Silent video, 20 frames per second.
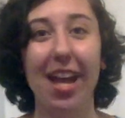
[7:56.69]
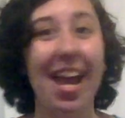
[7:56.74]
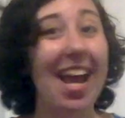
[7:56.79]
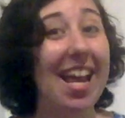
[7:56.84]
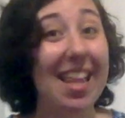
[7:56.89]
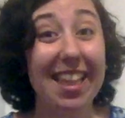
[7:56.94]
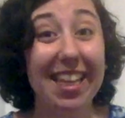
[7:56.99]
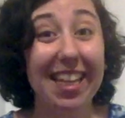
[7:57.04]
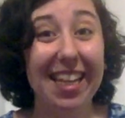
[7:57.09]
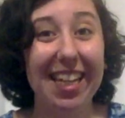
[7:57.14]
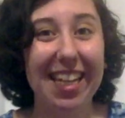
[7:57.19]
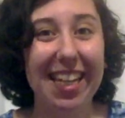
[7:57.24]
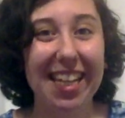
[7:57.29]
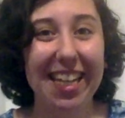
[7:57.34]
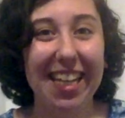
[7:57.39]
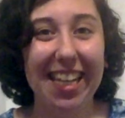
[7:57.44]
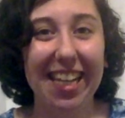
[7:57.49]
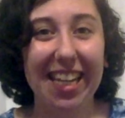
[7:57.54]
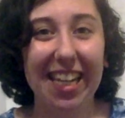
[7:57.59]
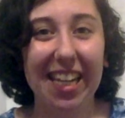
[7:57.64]
in the
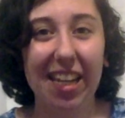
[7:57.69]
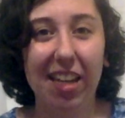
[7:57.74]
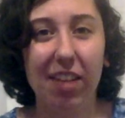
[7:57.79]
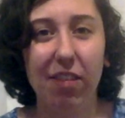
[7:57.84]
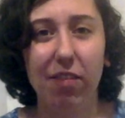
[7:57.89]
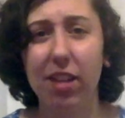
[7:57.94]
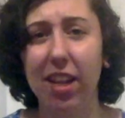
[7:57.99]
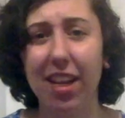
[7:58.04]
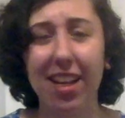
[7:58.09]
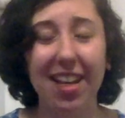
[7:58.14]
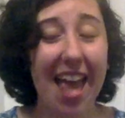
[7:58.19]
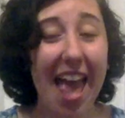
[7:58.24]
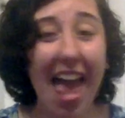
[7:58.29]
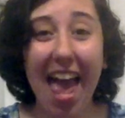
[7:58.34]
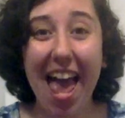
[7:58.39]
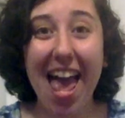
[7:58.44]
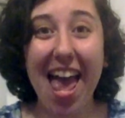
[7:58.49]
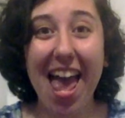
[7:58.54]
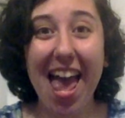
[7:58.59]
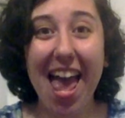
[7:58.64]
evening
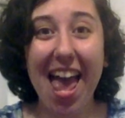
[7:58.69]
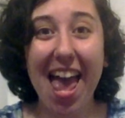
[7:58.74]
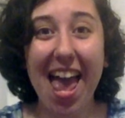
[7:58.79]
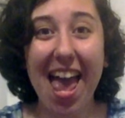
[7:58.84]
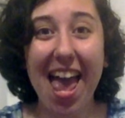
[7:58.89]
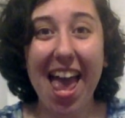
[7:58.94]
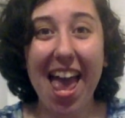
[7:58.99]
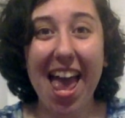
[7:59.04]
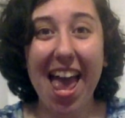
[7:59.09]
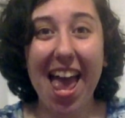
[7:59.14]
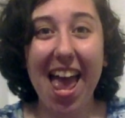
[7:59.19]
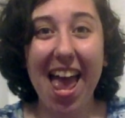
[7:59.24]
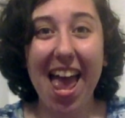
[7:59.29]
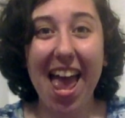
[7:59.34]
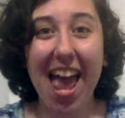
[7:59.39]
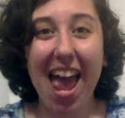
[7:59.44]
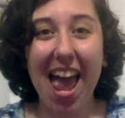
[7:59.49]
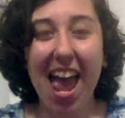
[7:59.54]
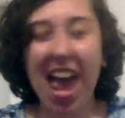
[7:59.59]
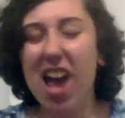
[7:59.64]

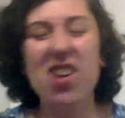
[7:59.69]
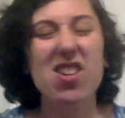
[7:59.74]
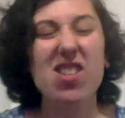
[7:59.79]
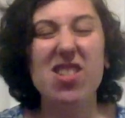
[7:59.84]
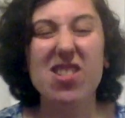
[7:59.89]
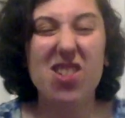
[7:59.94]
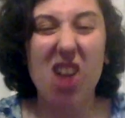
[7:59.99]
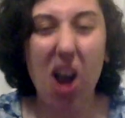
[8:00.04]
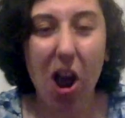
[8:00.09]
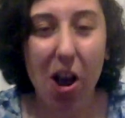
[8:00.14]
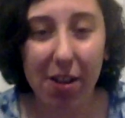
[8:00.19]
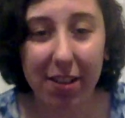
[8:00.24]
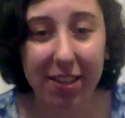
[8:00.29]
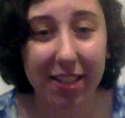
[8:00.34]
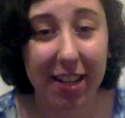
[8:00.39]
air. Girls